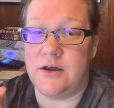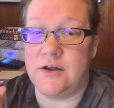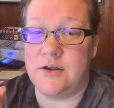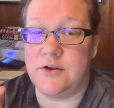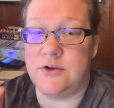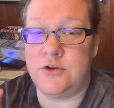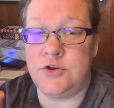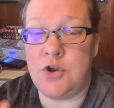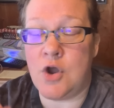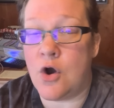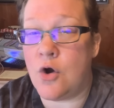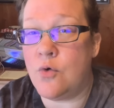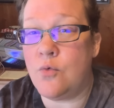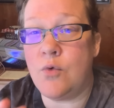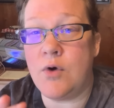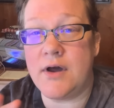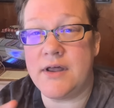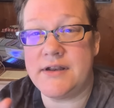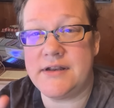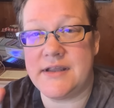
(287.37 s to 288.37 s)
no
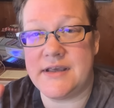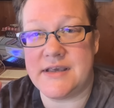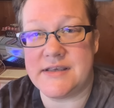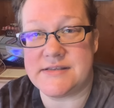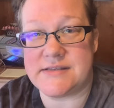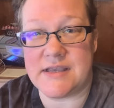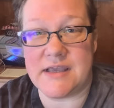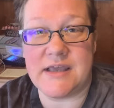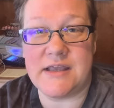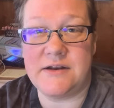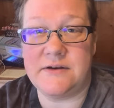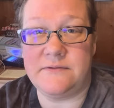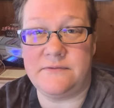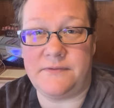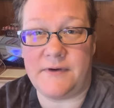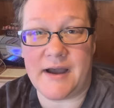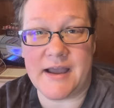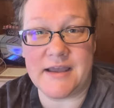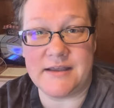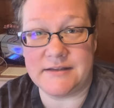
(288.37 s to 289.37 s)
one is in
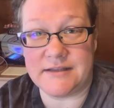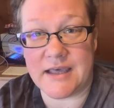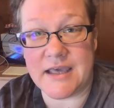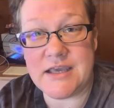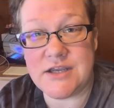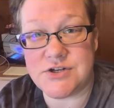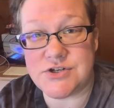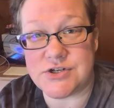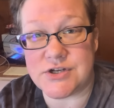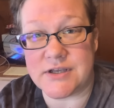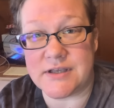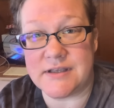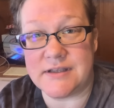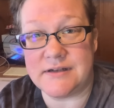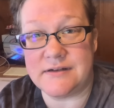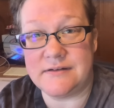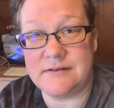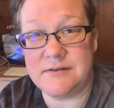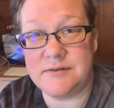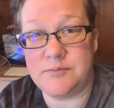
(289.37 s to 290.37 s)

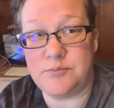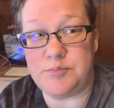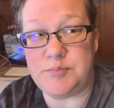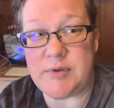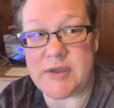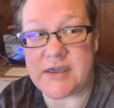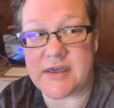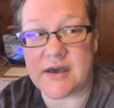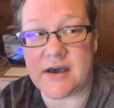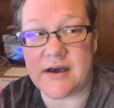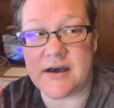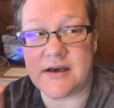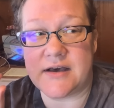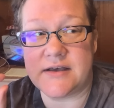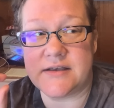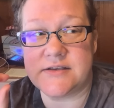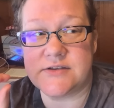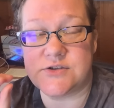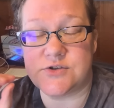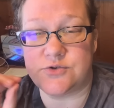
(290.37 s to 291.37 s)
violation
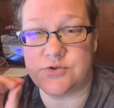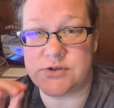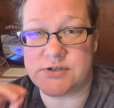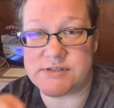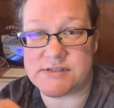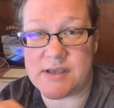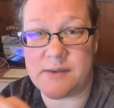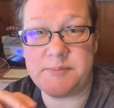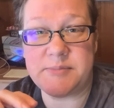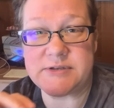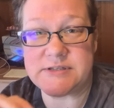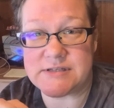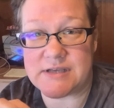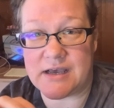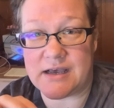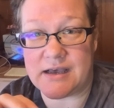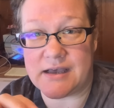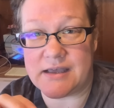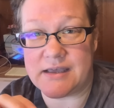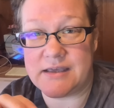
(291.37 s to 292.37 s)
because
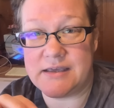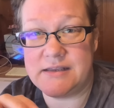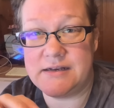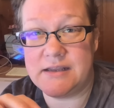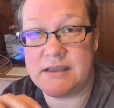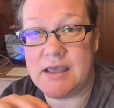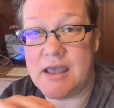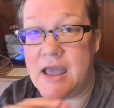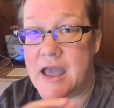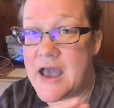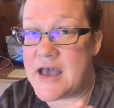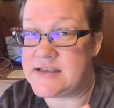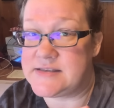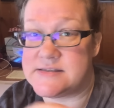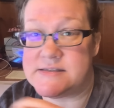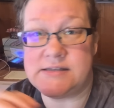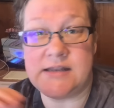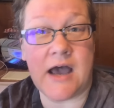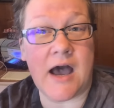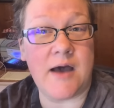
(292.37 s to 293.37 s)
Tirzepatide has
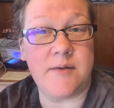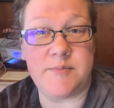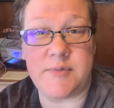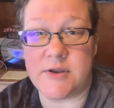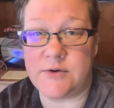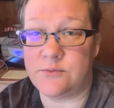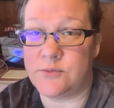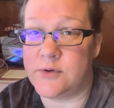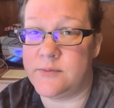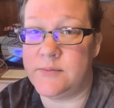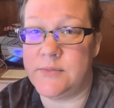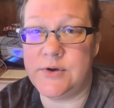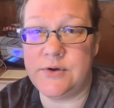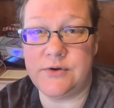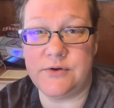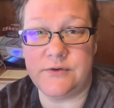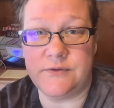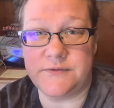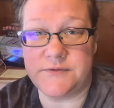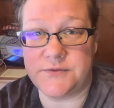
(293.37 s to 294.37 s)
not been
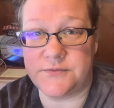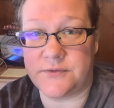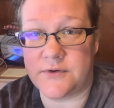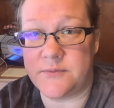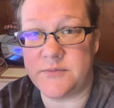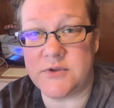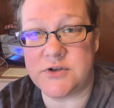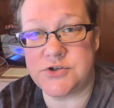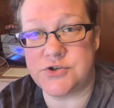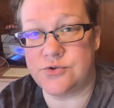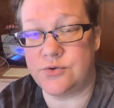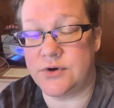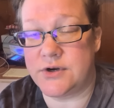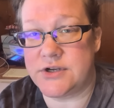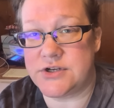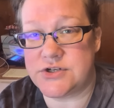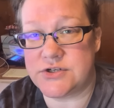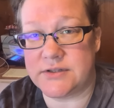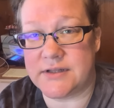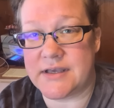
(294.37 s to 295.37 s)
removed from the
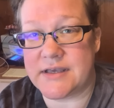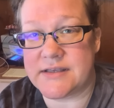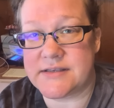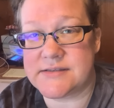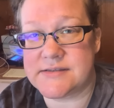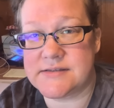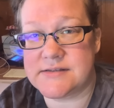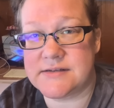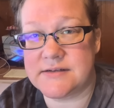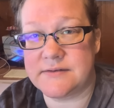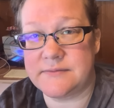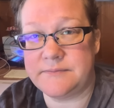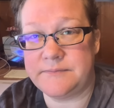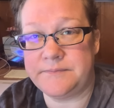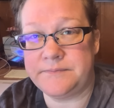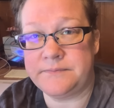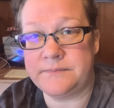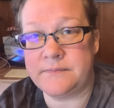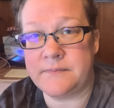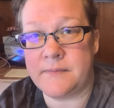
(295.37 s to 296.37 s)
shortage list.
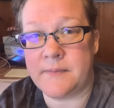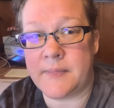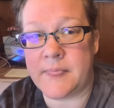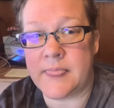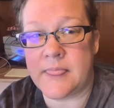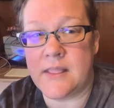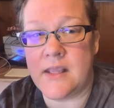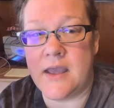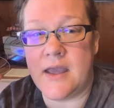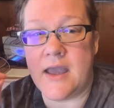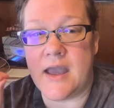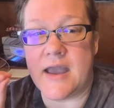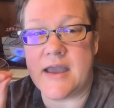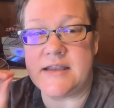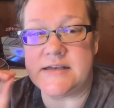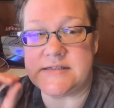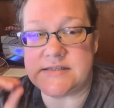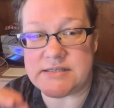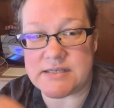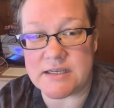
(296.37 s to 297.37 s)

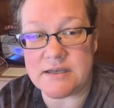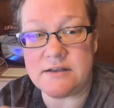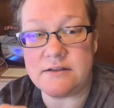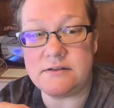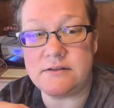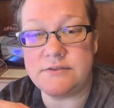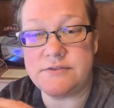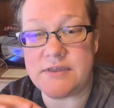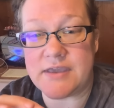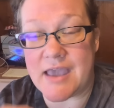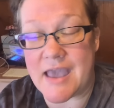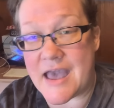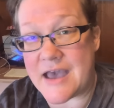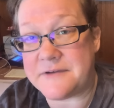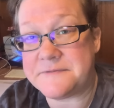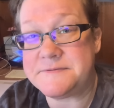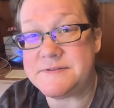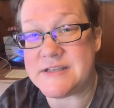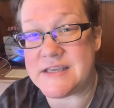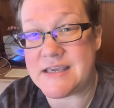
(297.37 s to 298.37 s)
until the
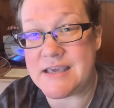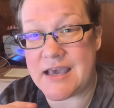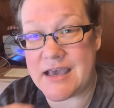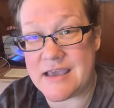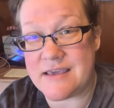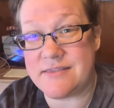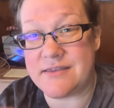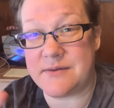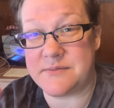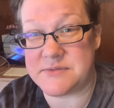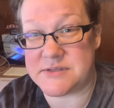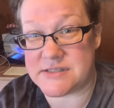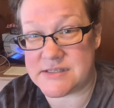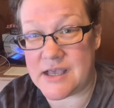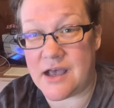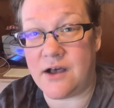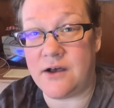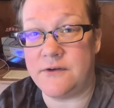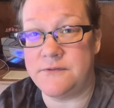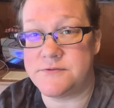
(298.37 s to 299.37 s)
FDA
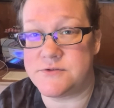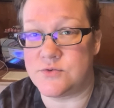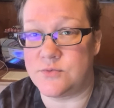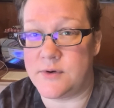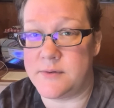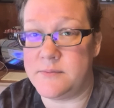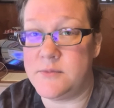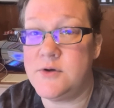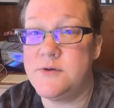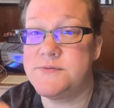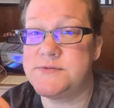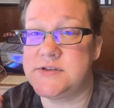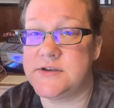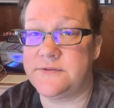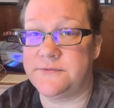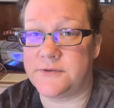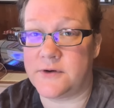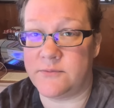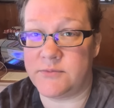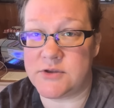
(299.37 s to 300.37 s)
themselves removes it
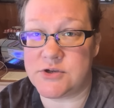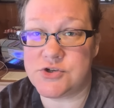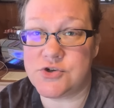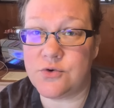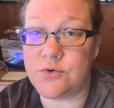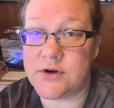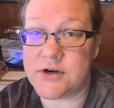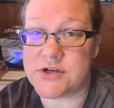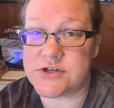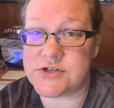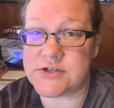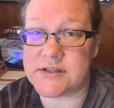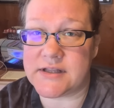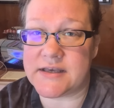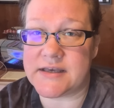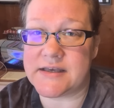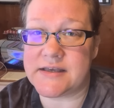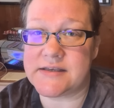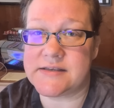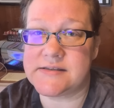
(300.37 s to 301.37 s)
from the shortage
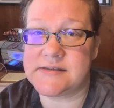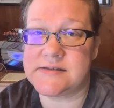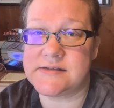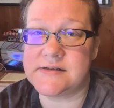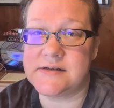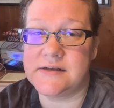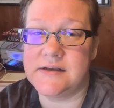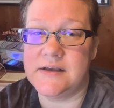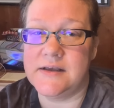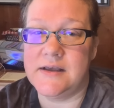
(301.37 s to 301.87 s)
list,